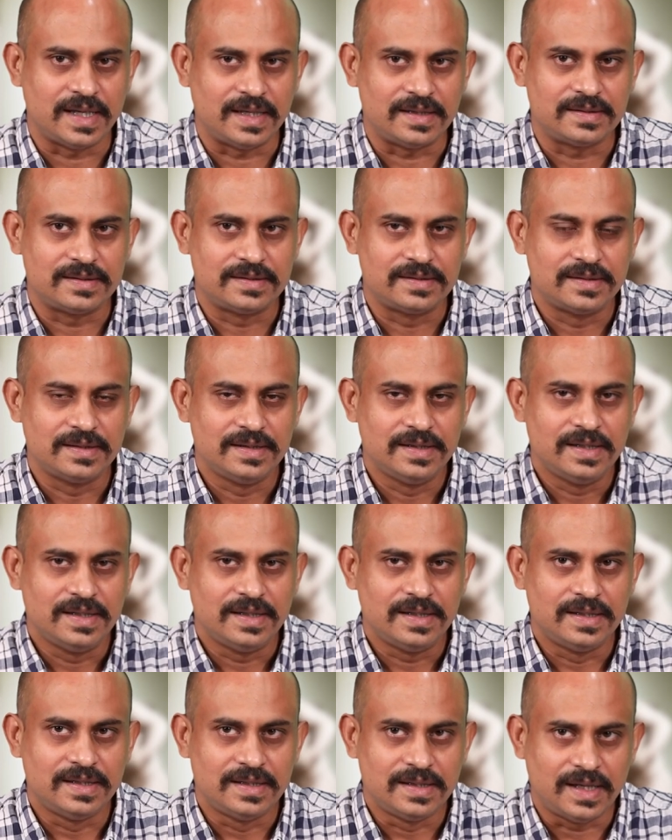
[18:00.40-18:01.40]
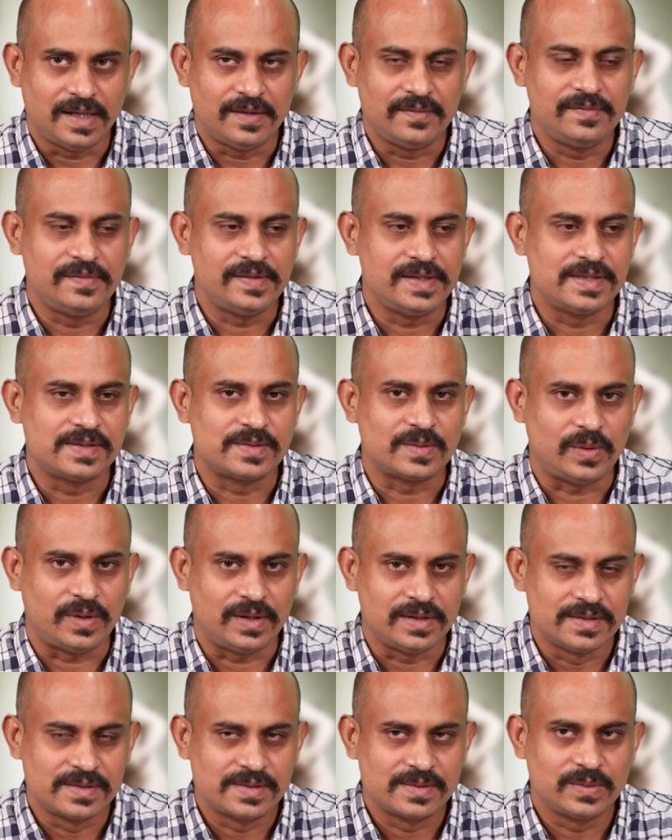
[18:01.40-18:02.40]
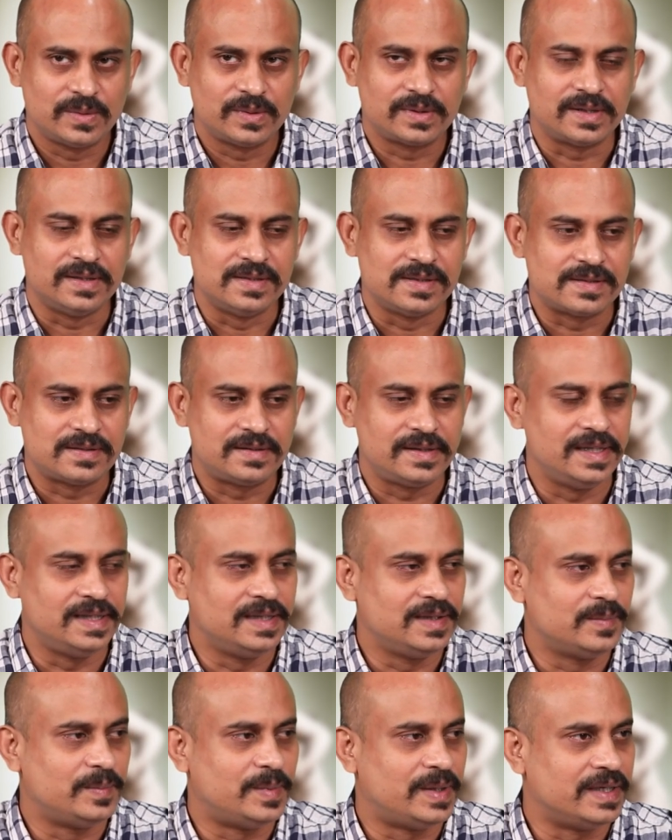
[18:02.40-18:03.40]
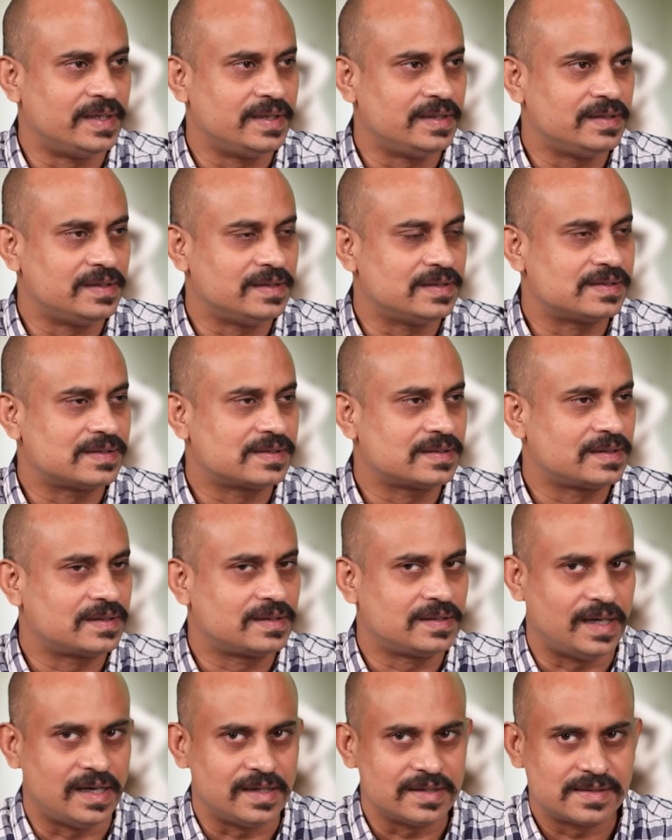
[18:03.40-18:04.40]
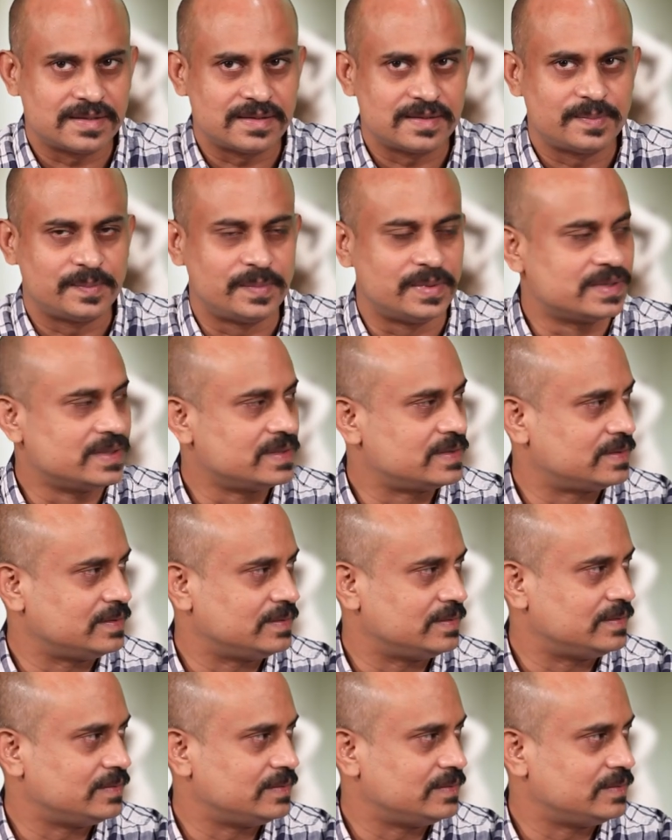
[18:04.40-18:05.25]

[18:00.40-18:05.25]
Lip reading: that love is also constrained by its class position.